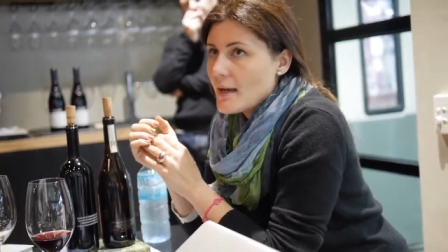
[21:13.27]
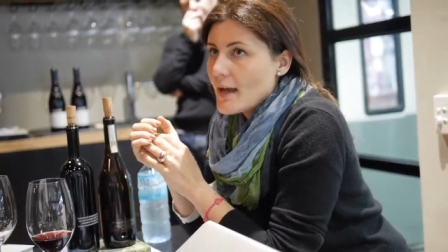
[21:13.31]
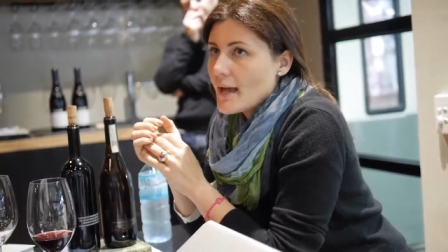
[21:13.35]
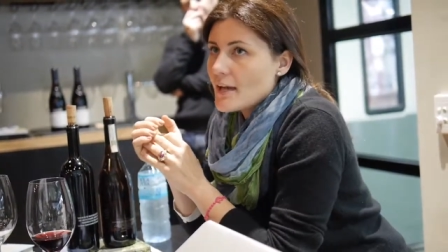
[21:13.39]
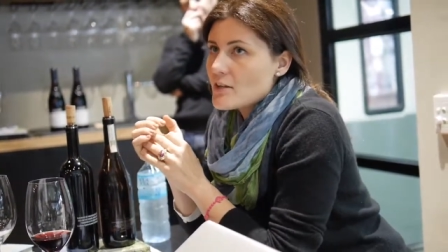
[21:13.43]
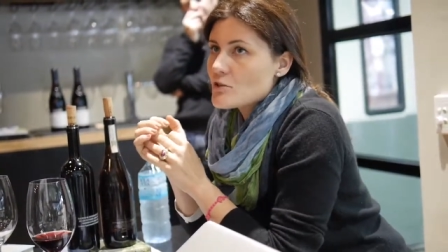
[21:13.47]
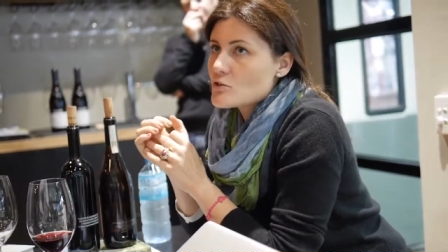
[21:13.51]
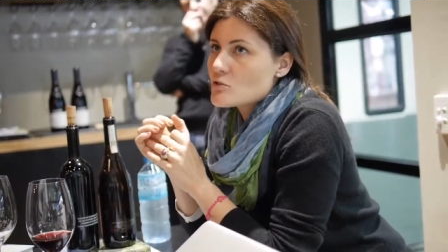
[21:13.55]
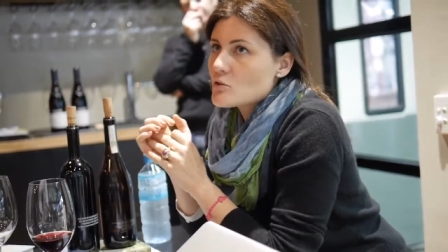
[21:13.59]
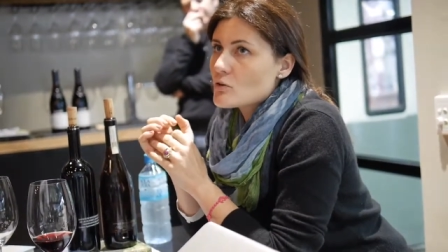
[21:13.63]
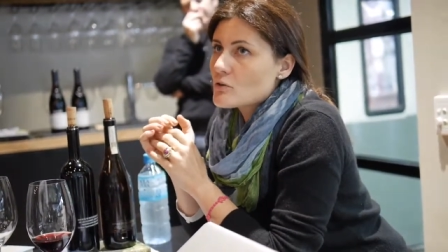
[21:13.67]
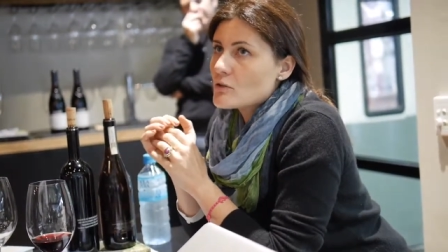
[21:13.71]

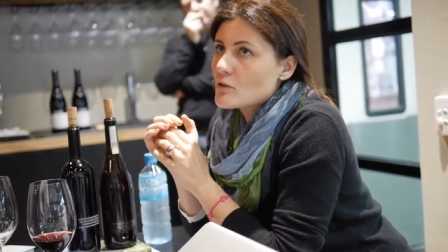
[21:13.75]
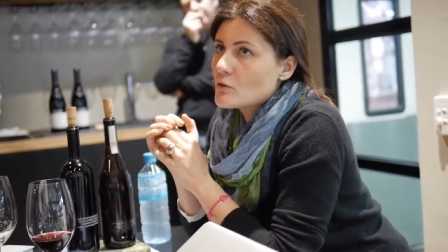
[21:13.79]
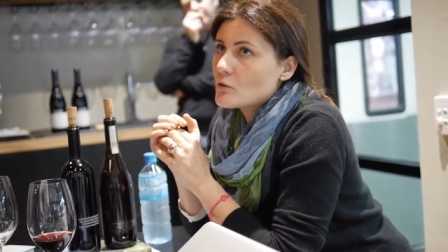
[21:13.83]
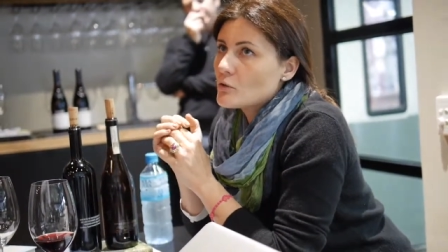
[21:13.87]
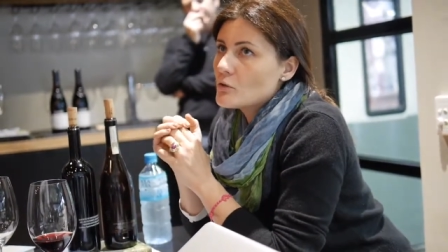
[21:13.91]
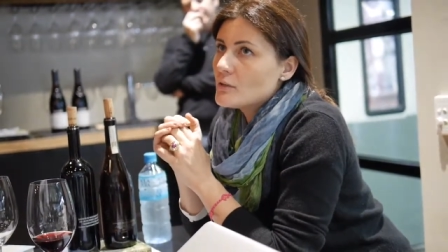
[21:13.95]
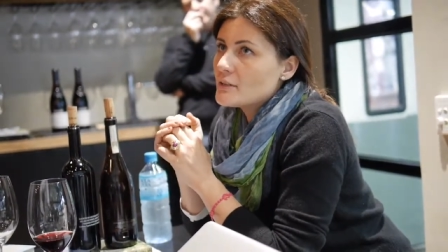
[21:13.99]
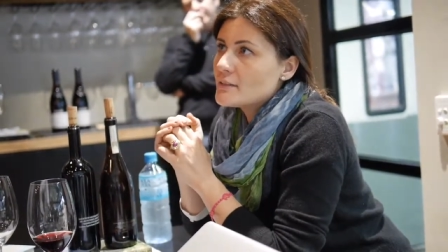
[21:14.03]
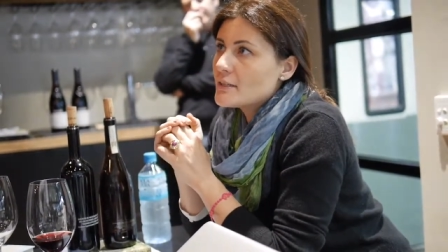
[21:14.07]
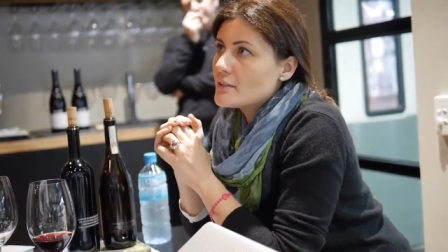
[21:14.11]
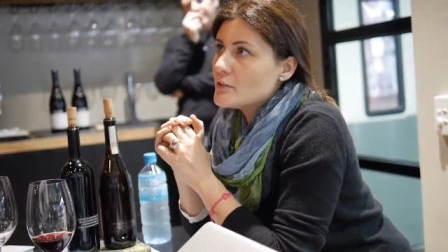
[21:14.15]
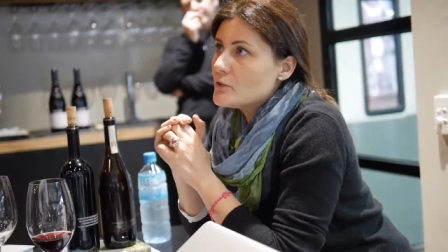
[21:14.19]
And so the,
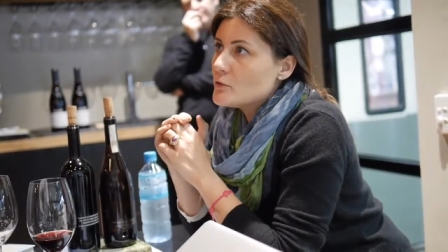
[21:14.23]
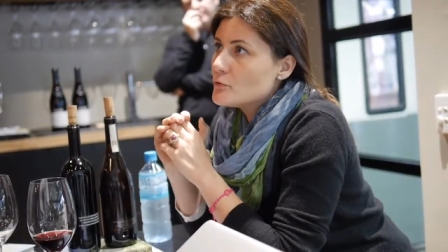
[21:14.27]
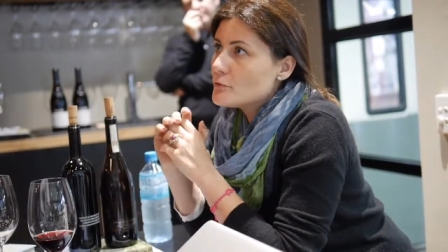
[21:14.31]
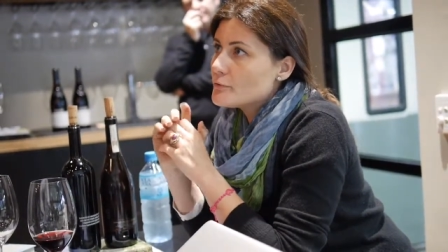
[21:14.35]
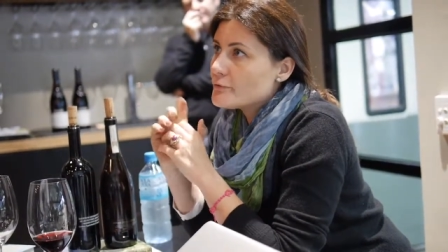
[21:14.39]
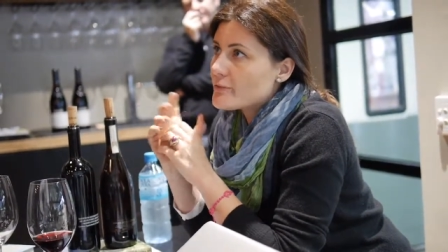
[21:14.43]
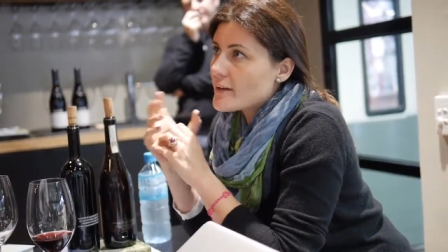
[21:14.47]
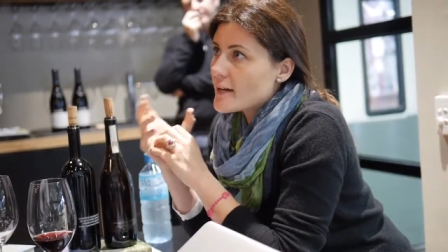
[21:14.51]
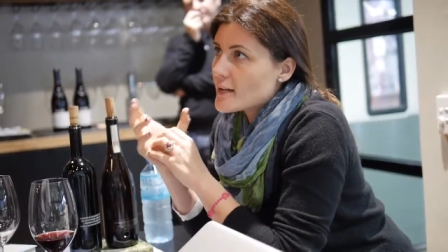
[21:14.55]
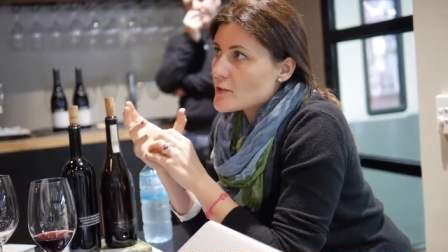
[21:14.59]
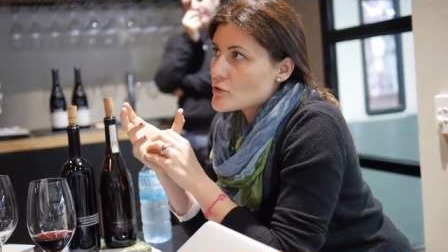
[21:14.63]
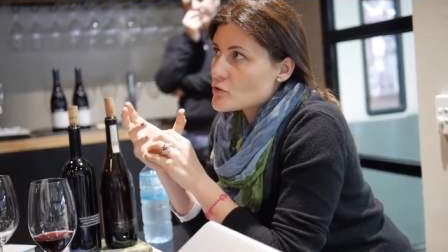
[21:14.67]
all the new
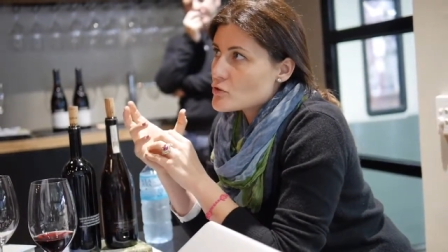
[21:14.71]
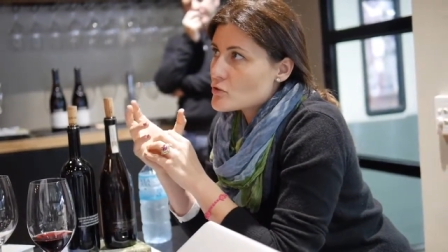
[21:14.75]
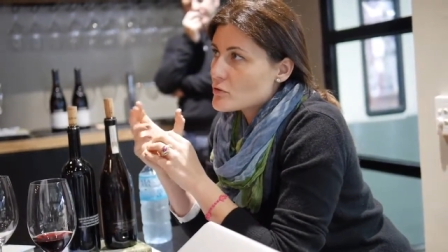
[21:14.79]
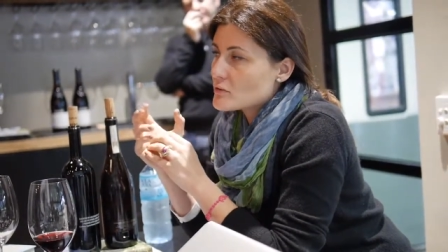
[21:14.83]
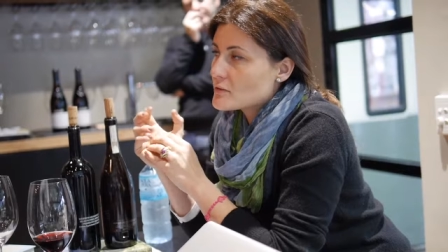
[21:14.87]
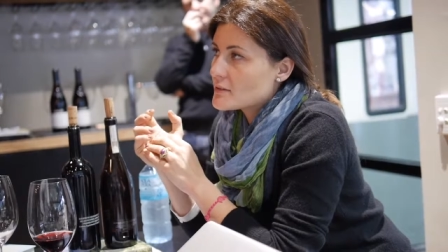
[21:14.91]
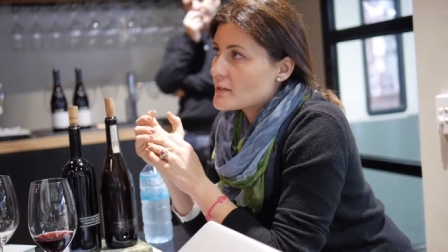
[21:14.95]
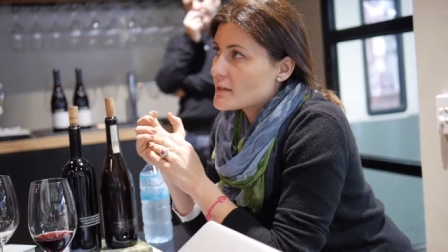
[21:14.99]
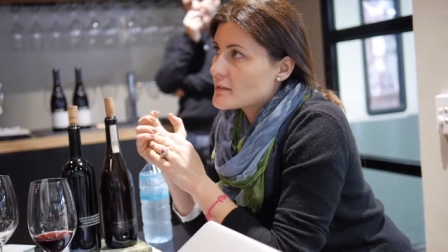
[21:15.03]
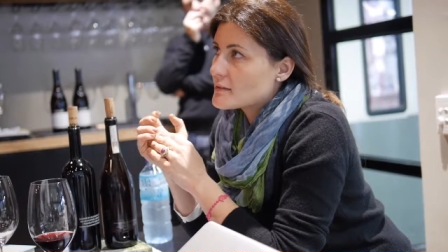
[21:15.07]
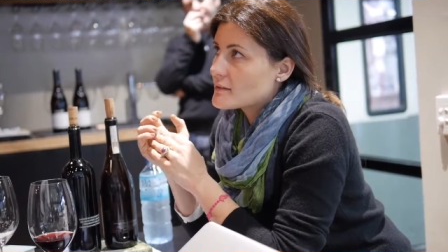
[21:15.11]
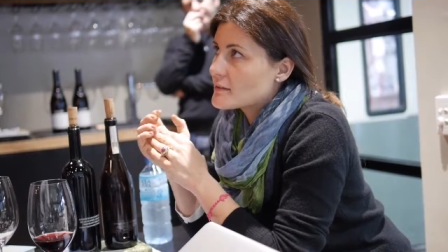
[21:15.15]

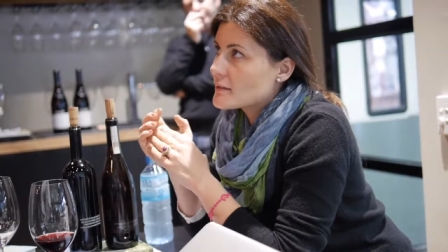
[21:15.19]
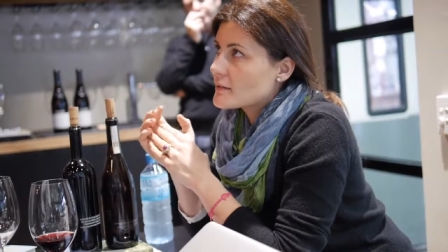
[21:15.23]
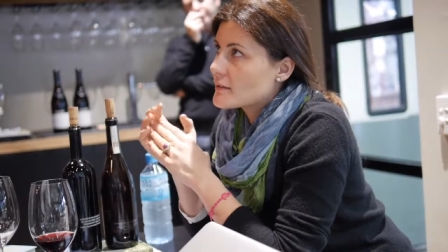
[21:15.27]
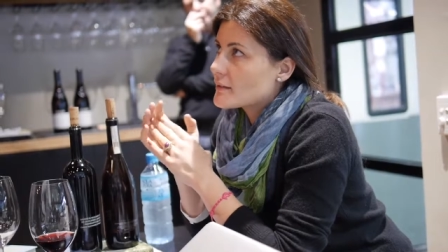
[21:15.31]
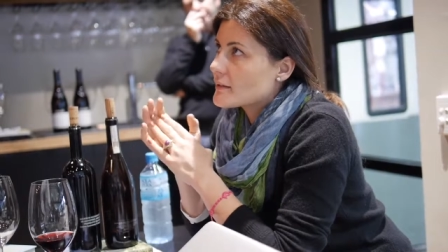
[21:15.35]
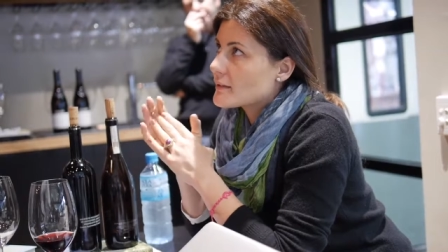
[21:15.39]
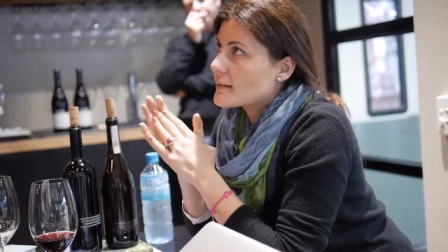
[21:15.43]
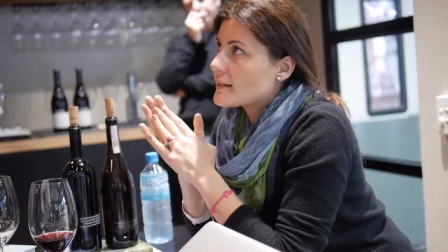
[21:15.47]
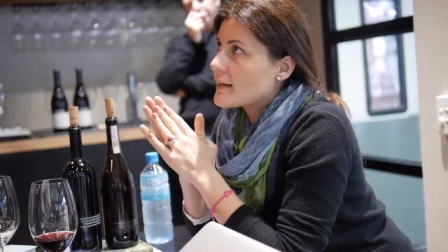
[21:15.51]
fashion that uh,